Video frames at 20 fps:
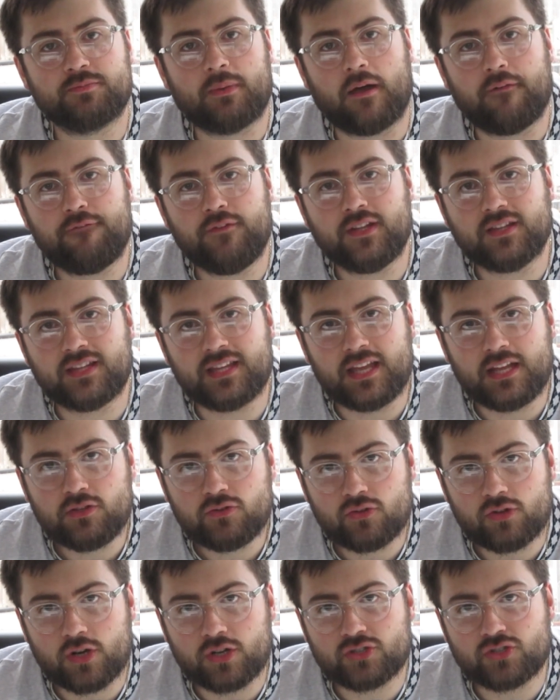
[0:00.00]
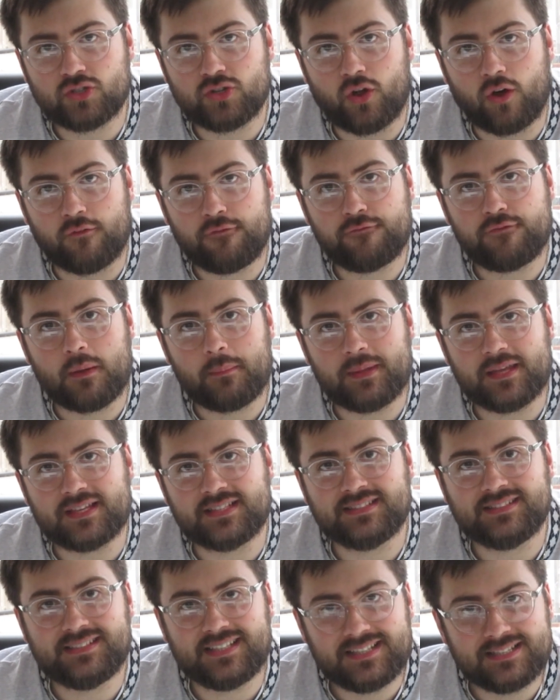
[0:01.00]
But I think the introduction of Femi
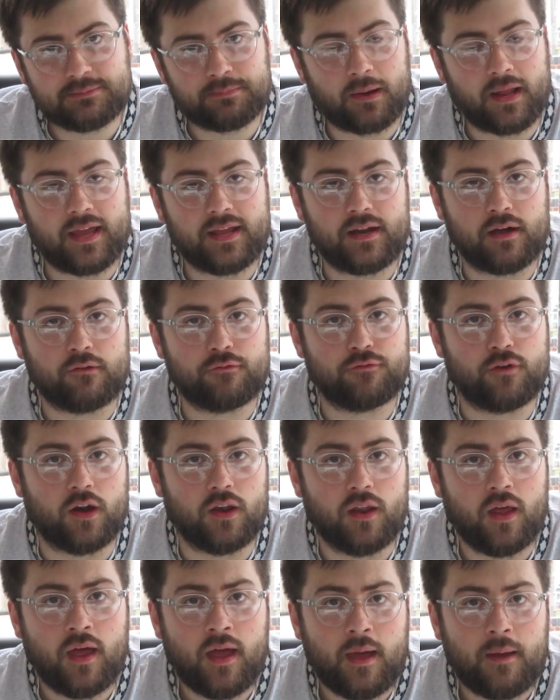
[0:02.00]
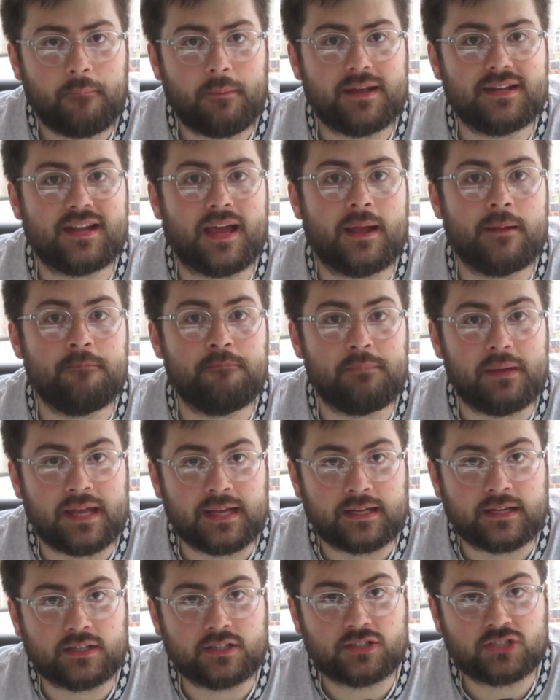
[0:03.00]
Aziz playing up front made a
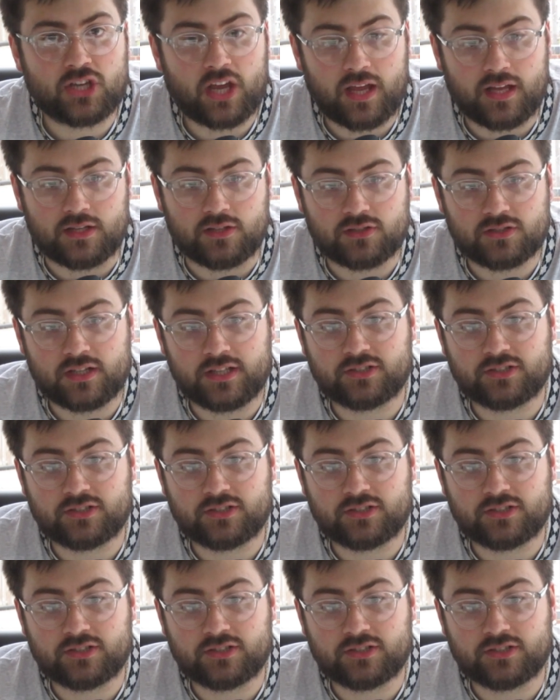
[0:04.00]
big change.